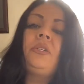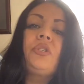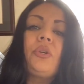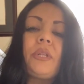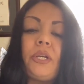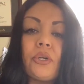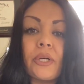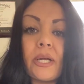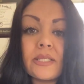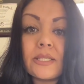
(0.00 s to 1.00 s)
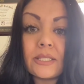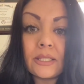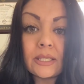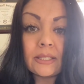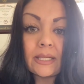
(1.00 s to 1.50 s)
so that you're not
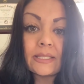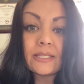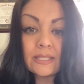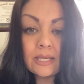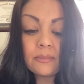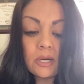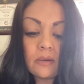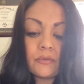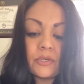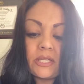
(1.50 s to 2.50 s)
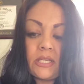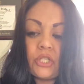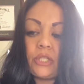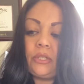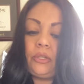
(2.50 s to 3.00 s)
stuck on that same
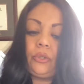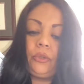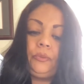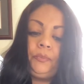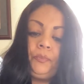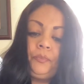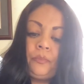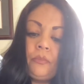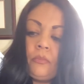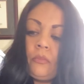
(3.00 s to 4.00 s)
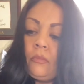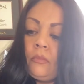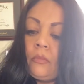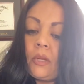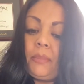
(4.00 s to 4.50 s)
conversation, you know?
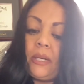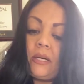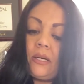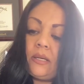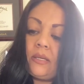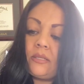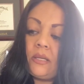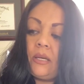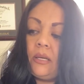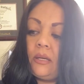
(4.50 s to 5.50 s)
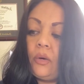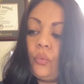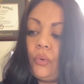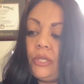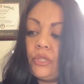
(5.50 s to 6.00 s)
Because
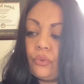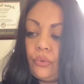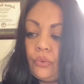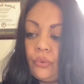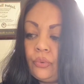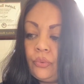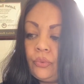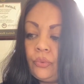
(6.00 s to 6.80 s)
we do